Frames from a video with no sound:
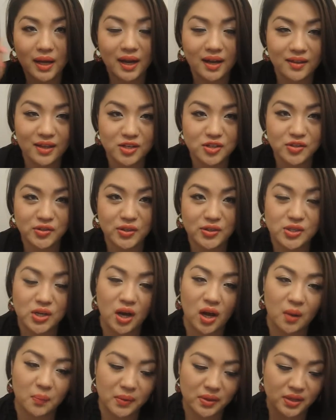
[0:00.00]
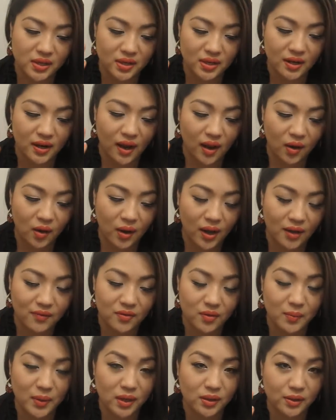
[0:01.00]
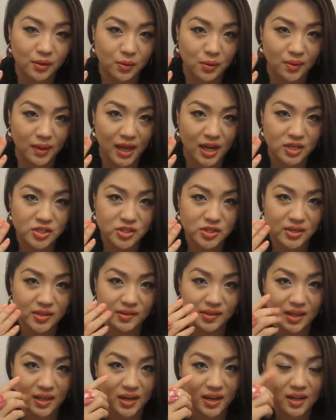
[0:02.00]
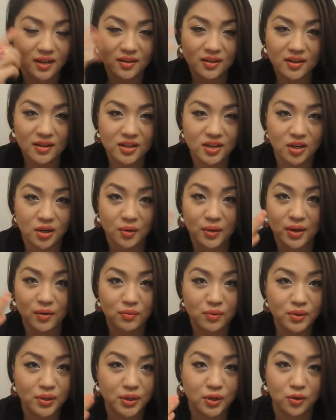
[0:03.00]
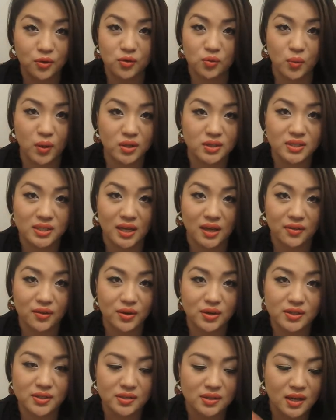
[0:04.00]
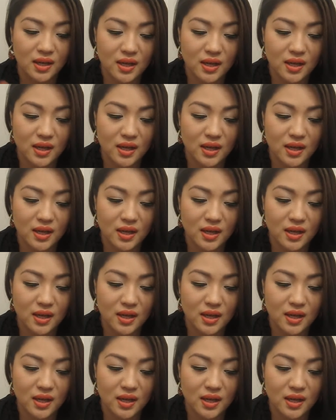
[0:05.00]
eyelashes on top and then I'll have it on my lower lashes and it, you know, it really goes well together.